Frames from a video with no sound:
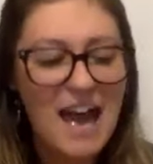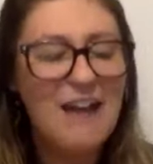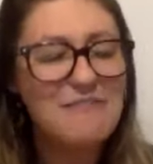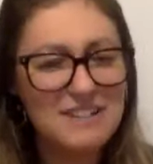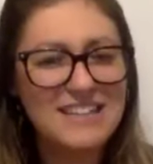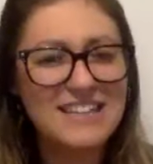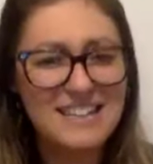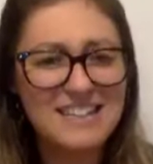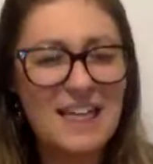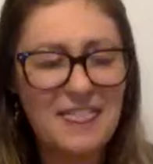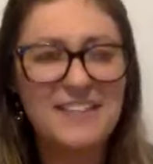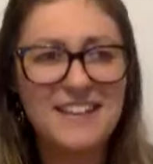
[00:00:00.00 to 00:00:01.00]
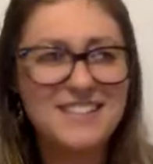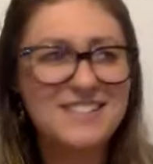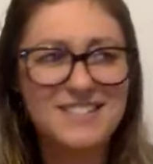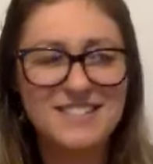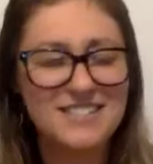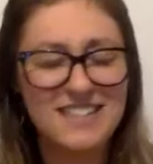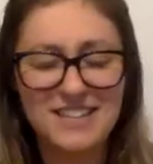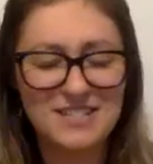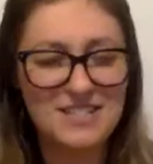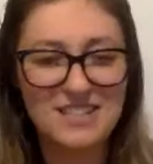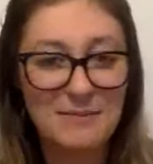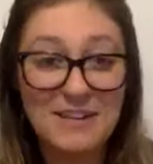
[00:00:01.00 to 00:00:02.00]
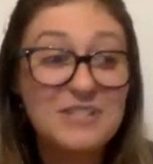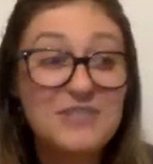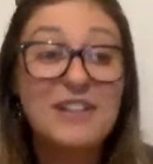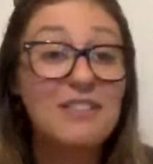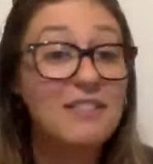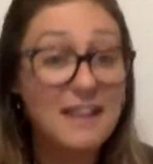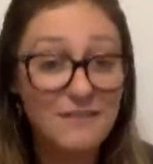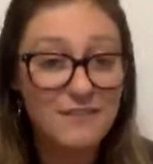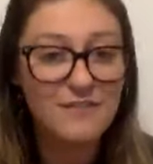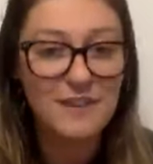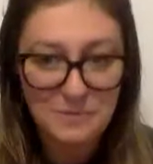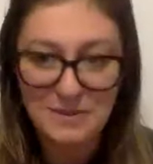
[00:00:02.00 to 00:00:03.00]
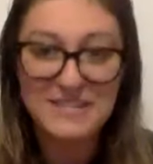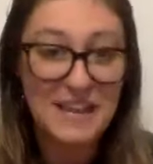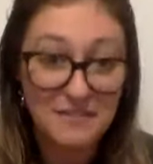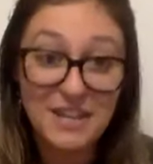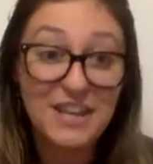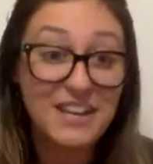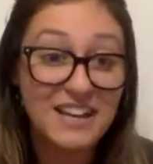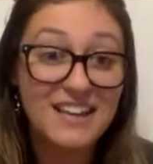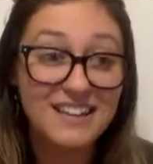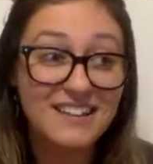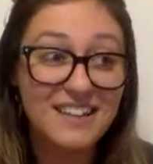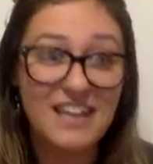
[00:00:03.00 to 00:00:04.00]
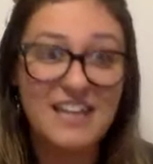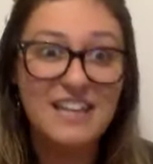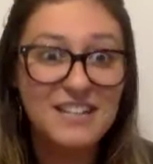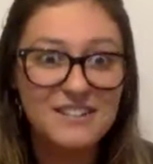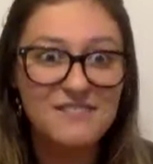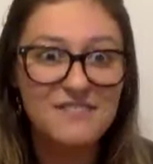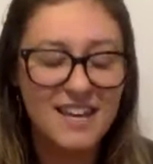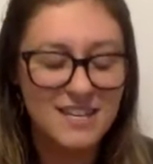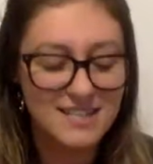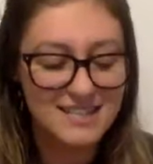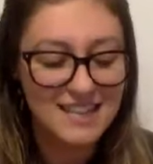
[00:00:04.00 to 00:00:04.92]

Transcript: I think it's great life advice, but it's definitely great career advice.